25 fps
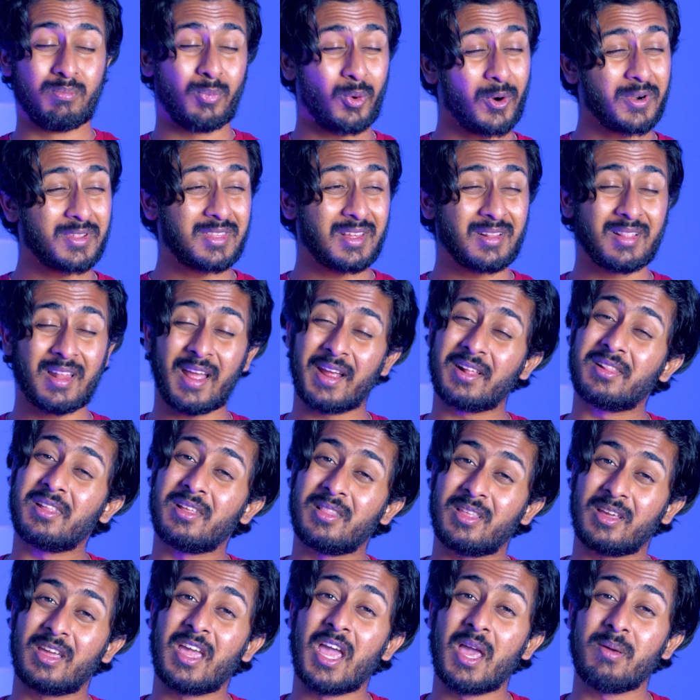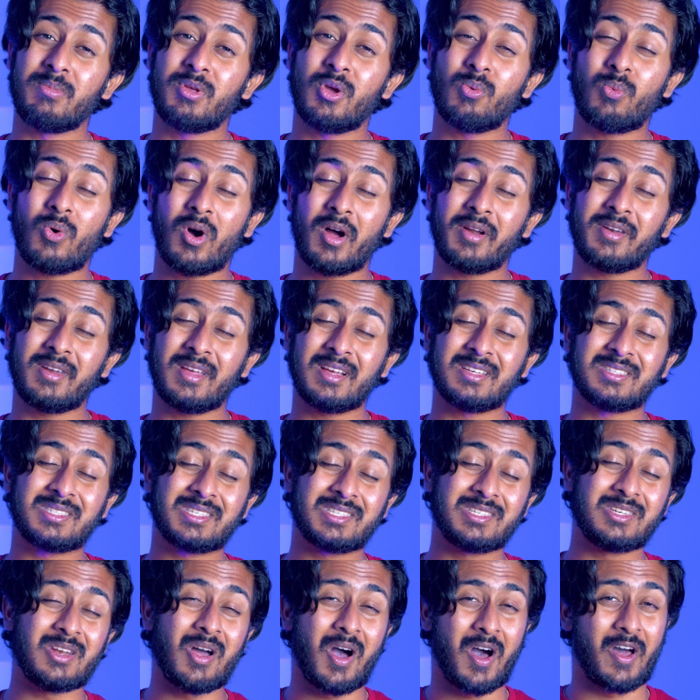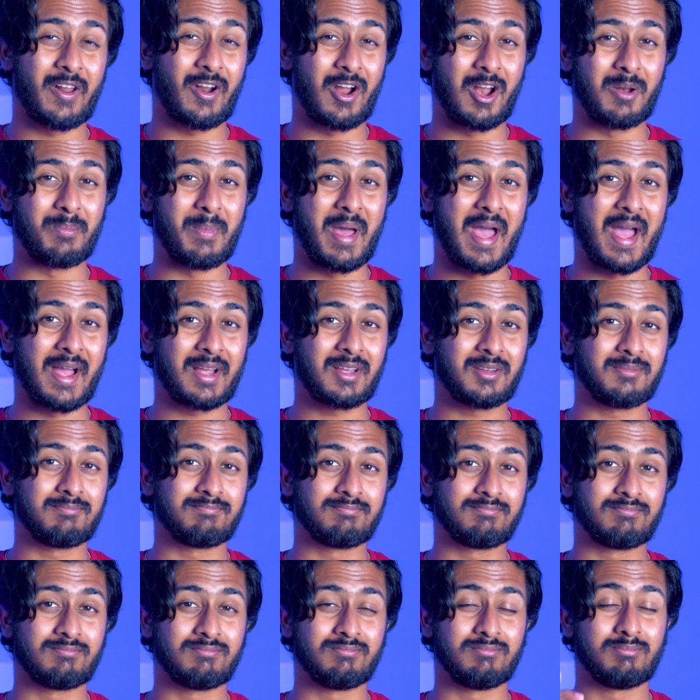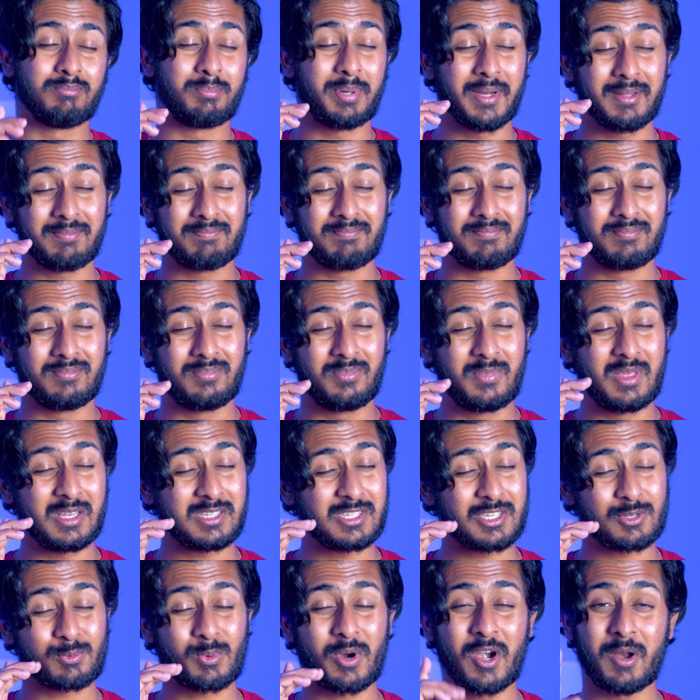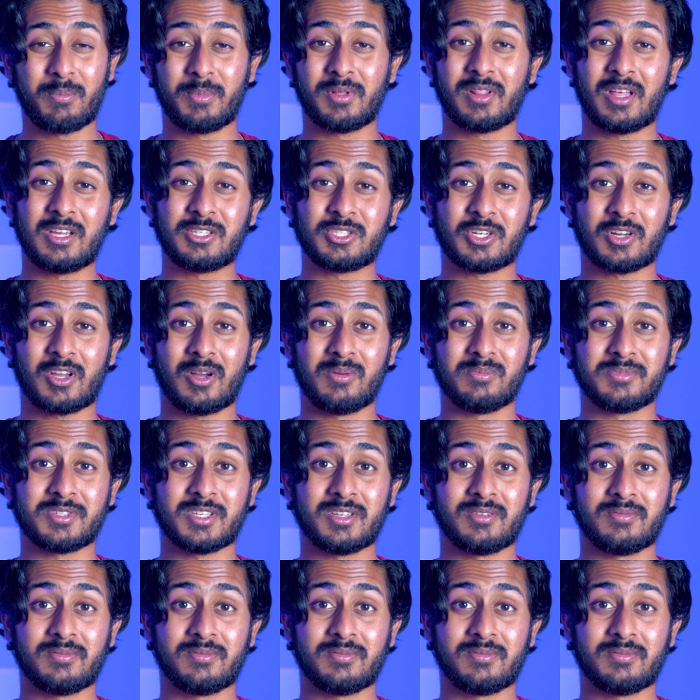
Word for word: More than likely, the game you want is not on Mac. But this is where emulation comes